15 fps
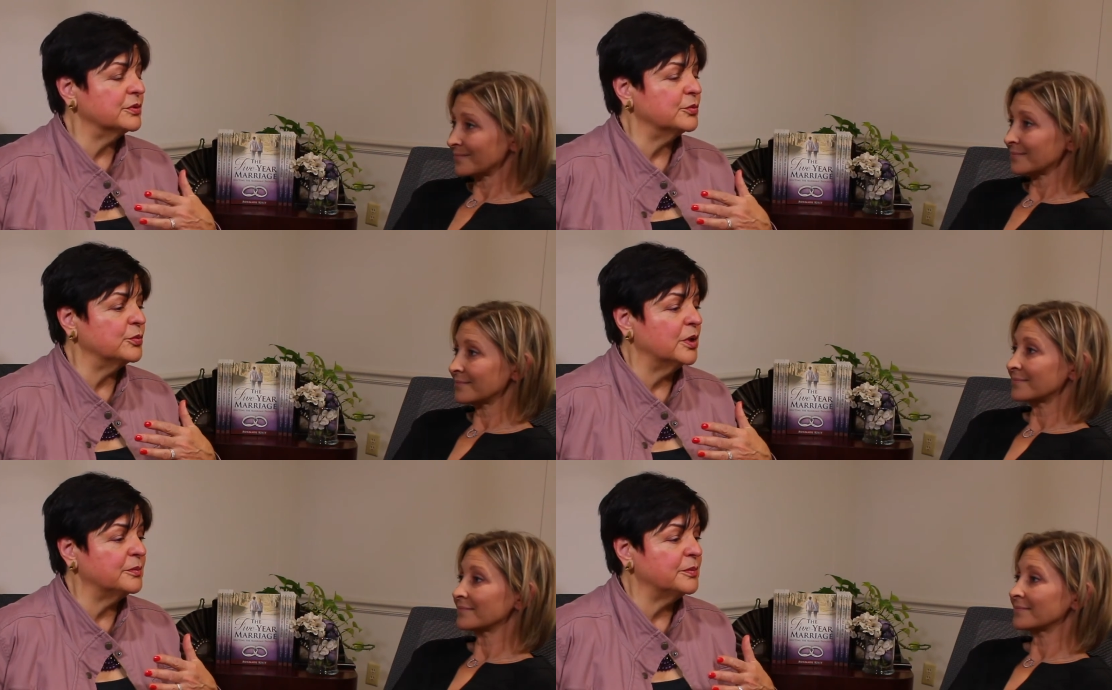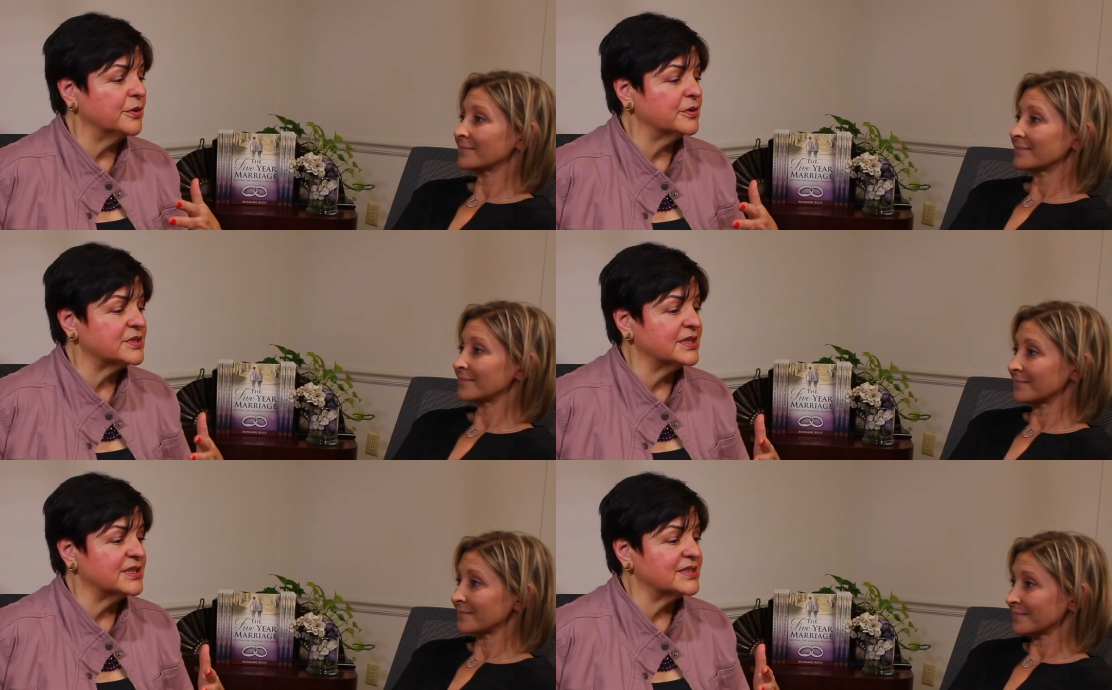Speaker 1: one
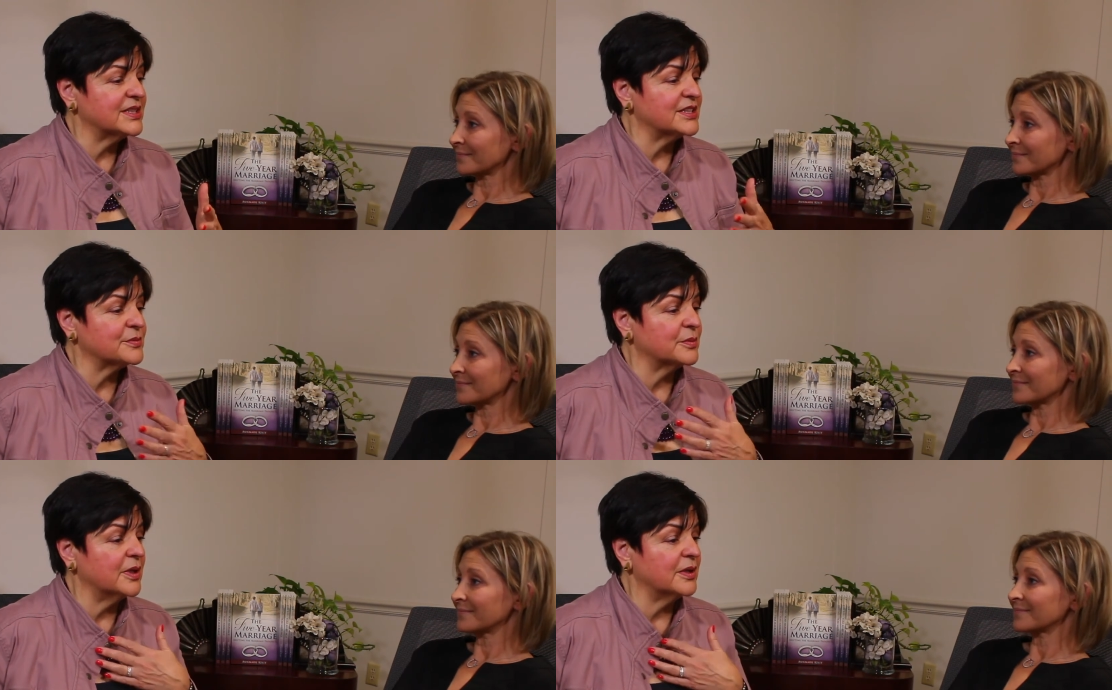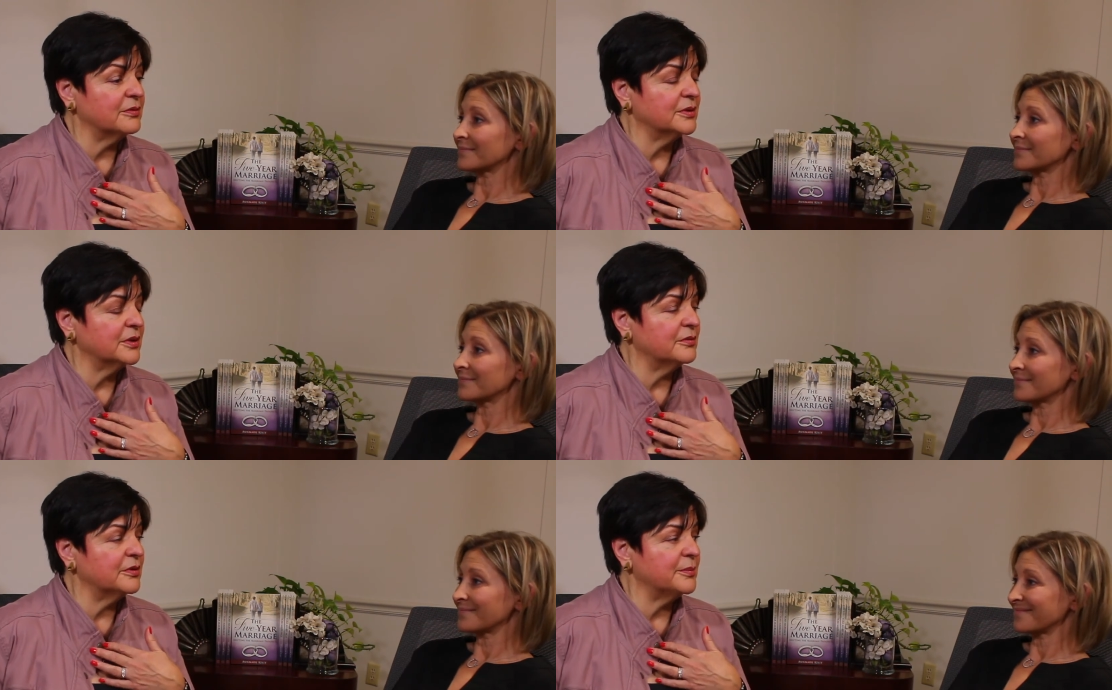person says well i
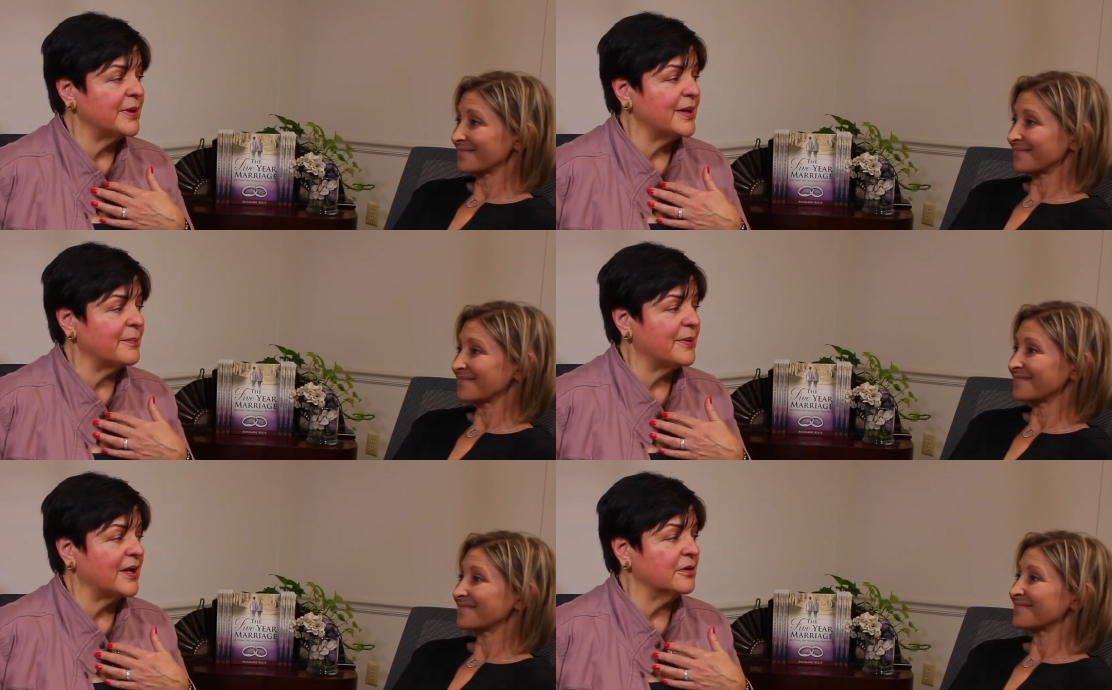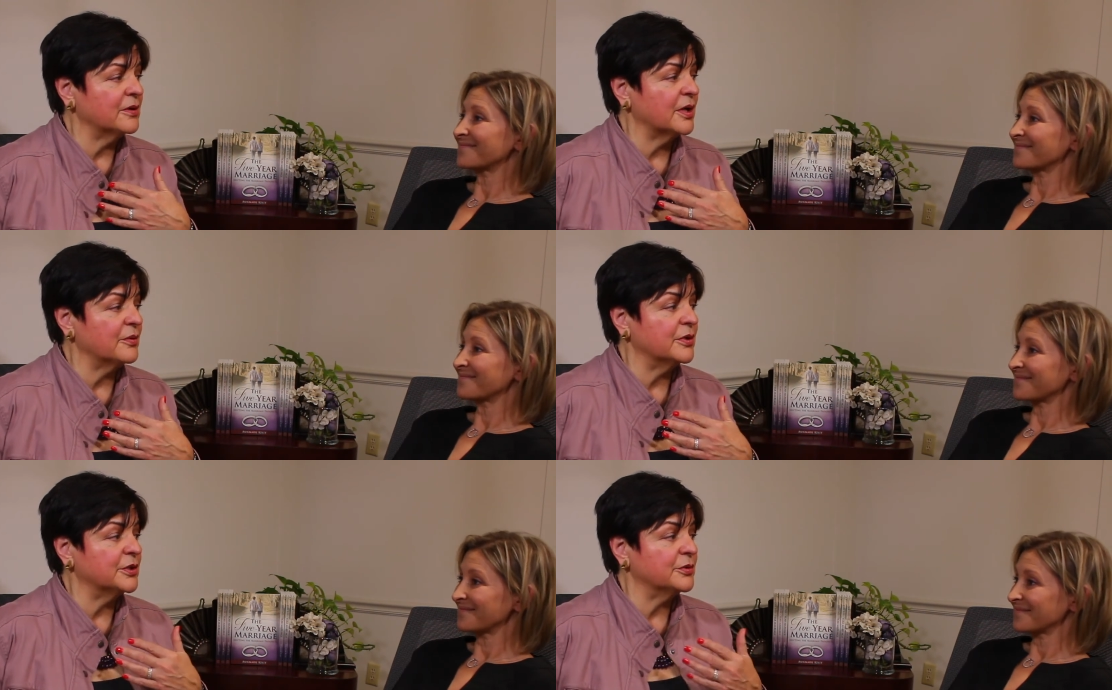really want to be a
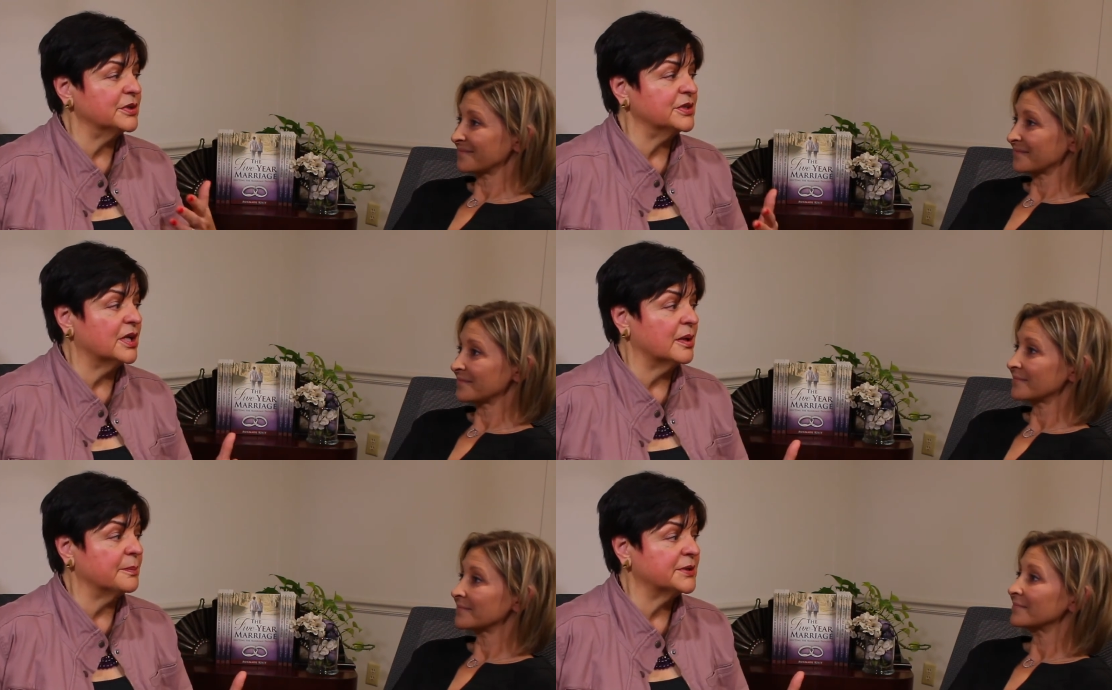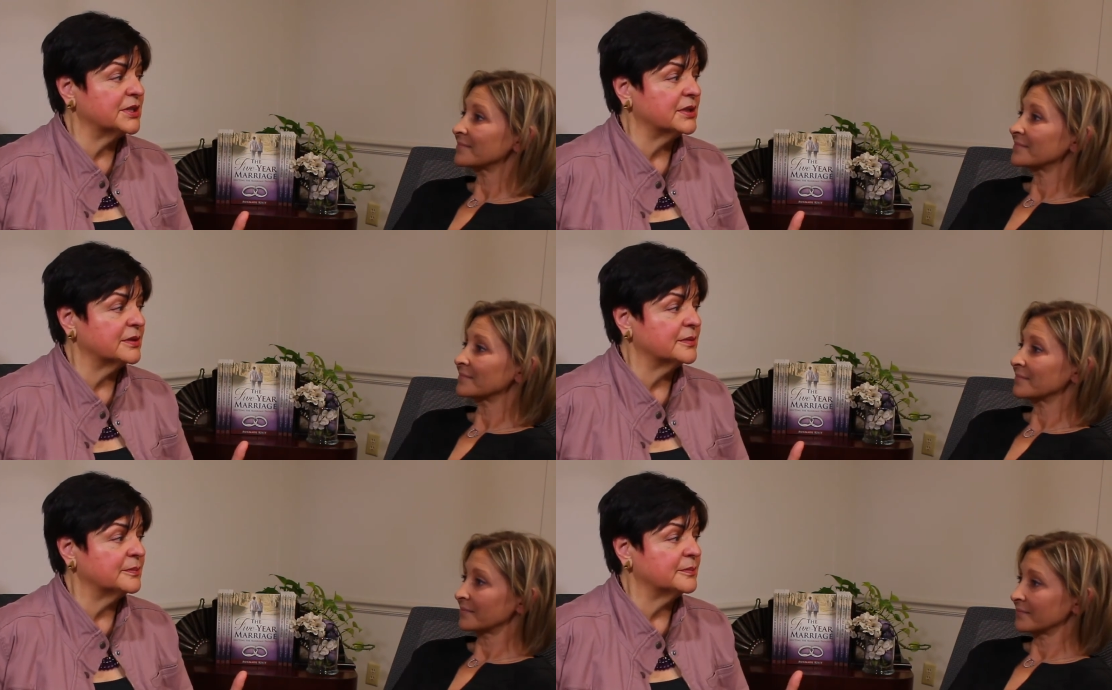parent i want to adopt